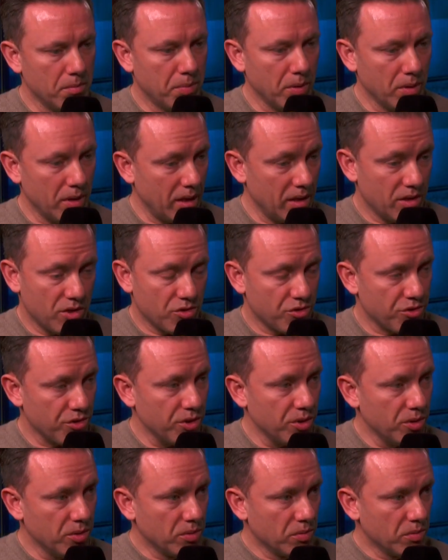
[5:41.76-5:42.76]
But it's
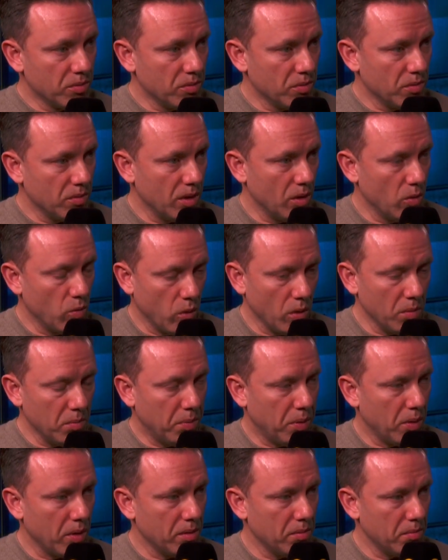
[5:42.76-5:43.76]
true. At one
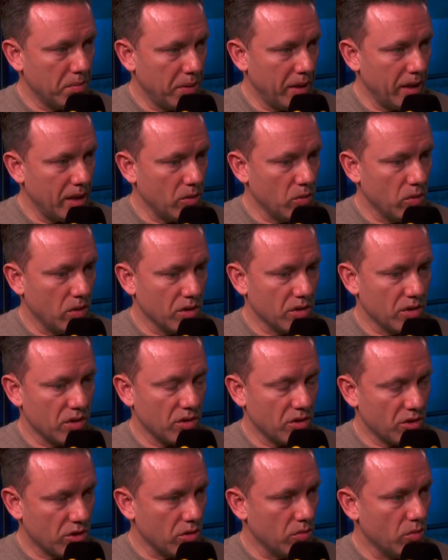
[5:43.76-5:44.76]
point, Peter was
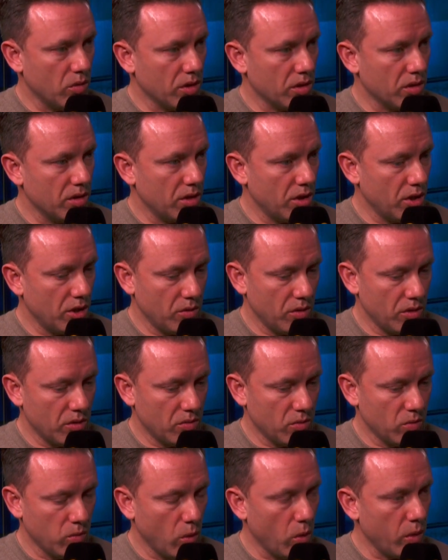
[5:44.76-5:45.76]
someone who
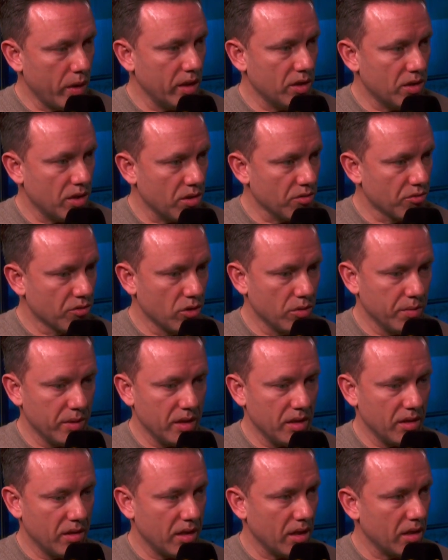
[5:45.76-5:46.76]
you'd walk into the room
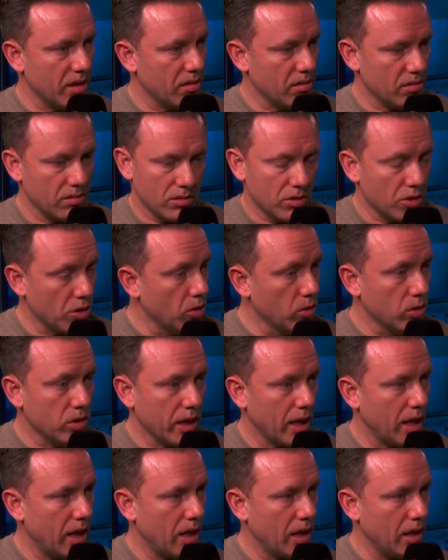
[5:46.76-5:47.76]
and you'd think, cool
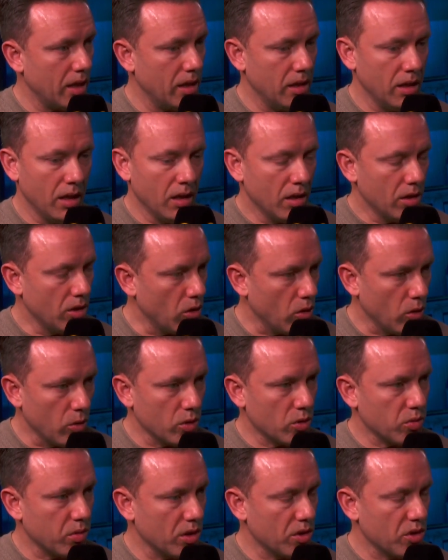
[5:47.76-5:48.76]
guy, you
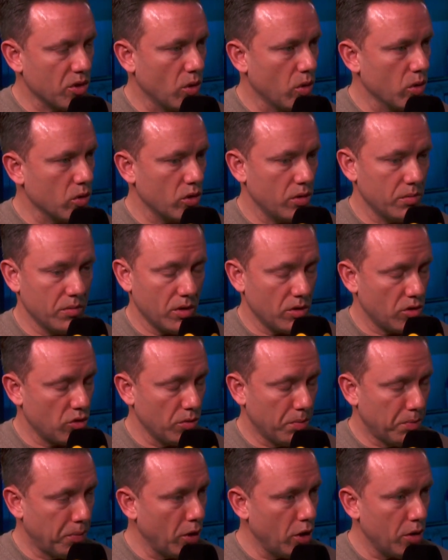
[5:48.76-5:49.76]
always want to talk to him,
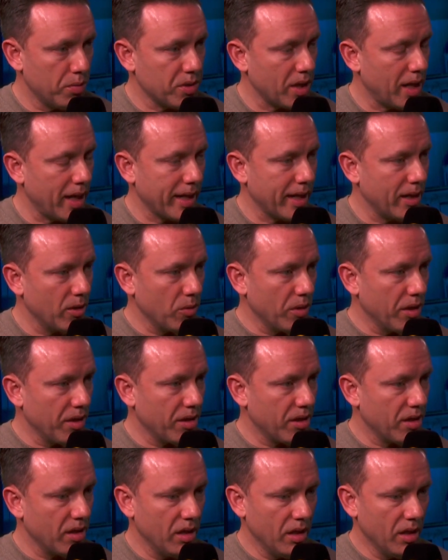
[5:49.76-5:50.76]
superb to hang out
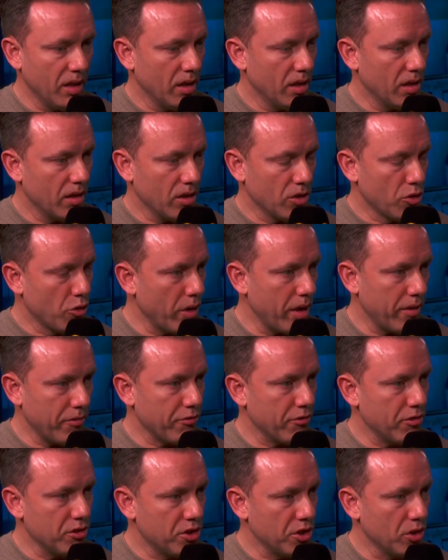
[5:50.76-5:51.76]
with, great
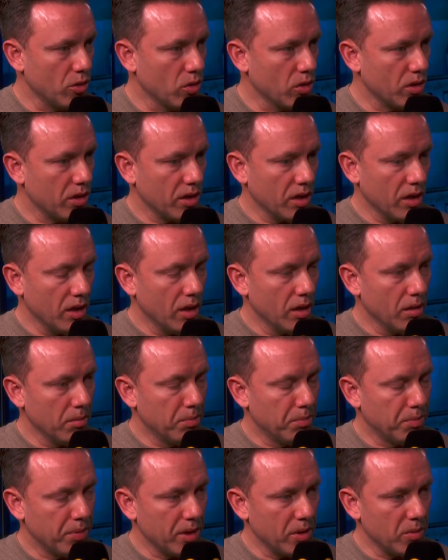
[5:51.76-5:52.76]
for a joke,
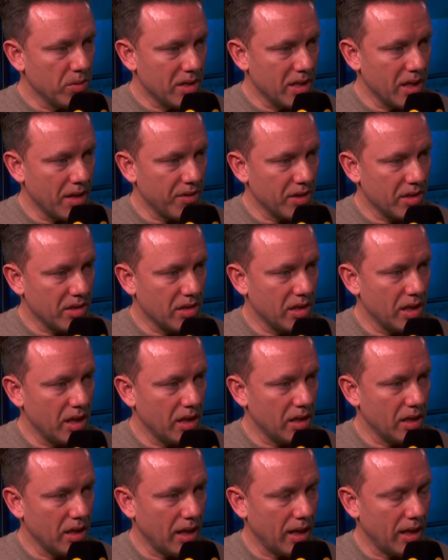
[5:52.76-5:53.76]
but he was never
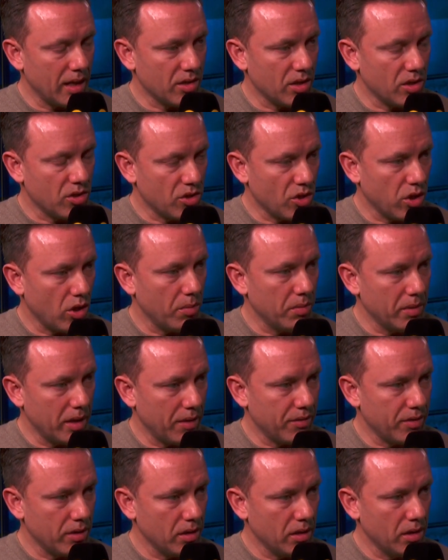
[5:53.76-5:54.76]
seen as a
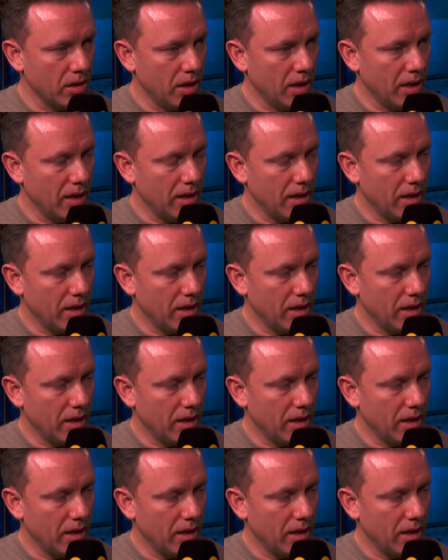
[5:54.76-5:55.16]
top-level